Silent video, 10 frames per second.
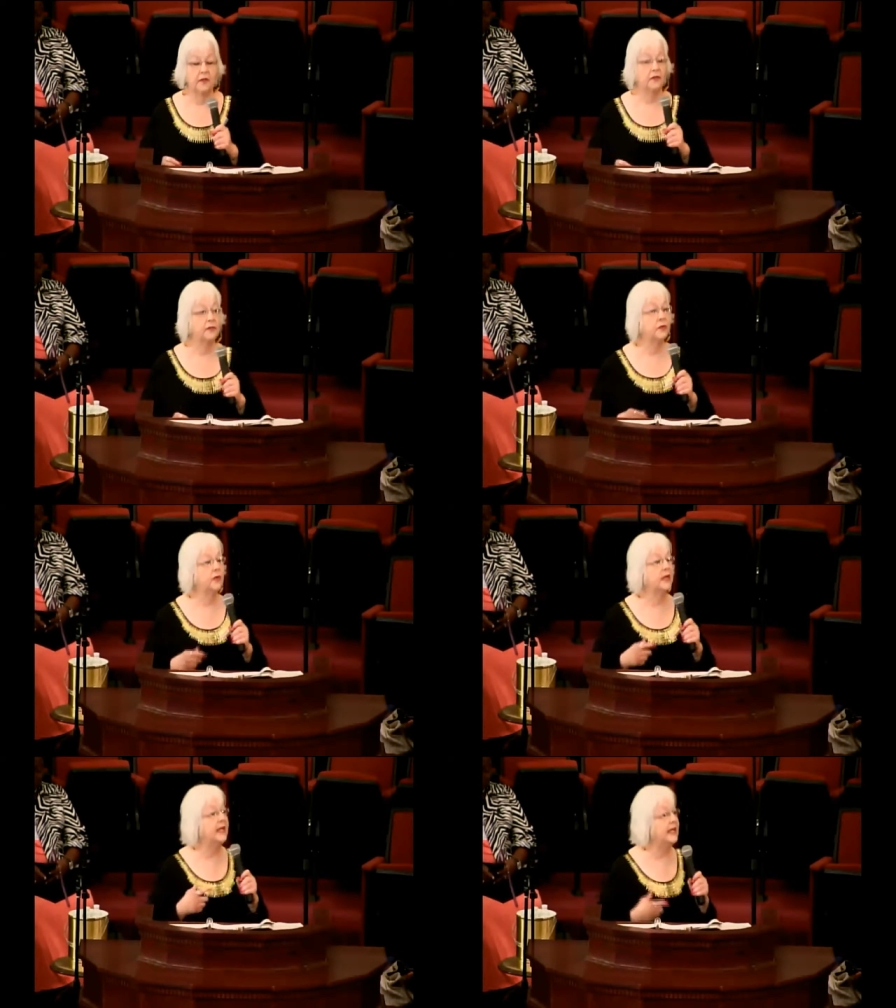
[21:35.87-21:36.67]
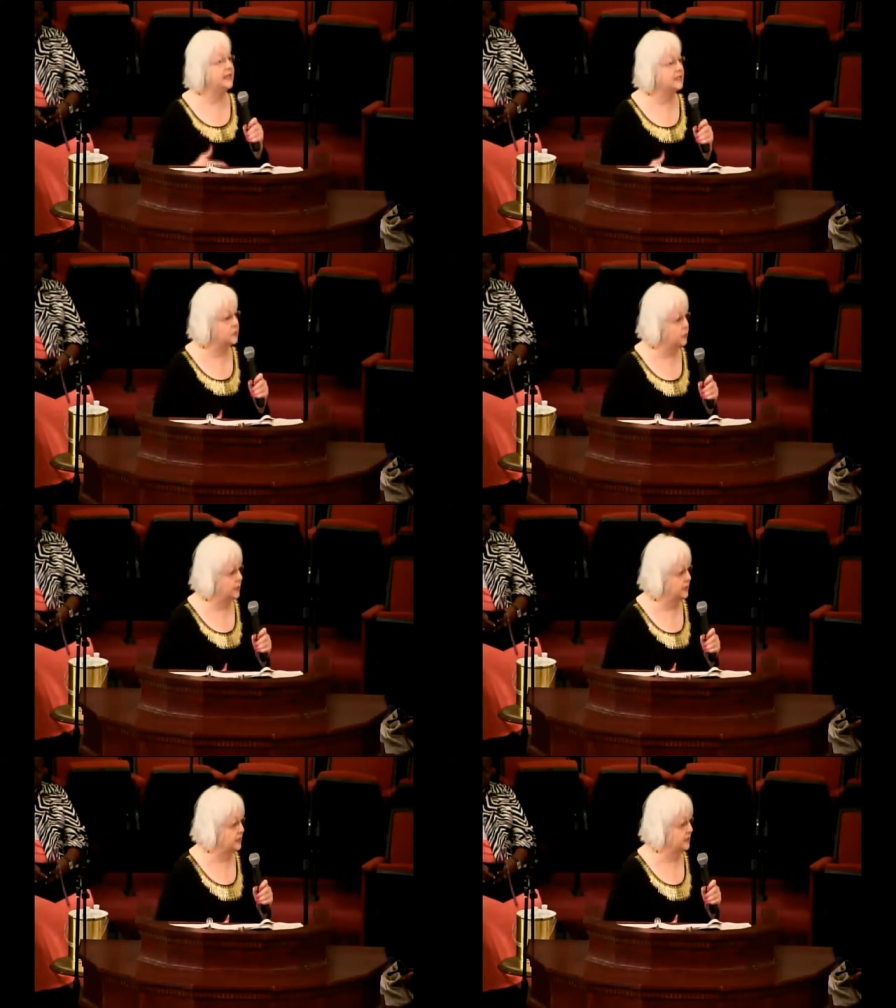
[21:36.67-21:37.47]
through his
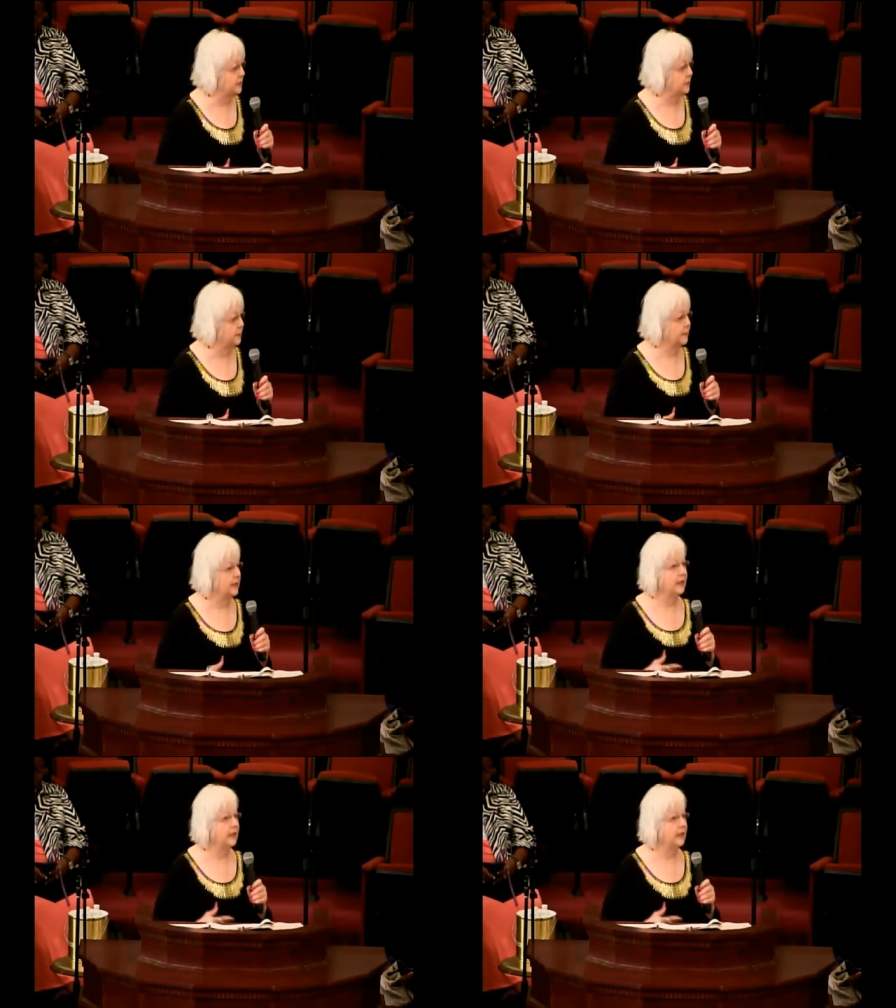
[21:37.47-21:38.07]
wisdom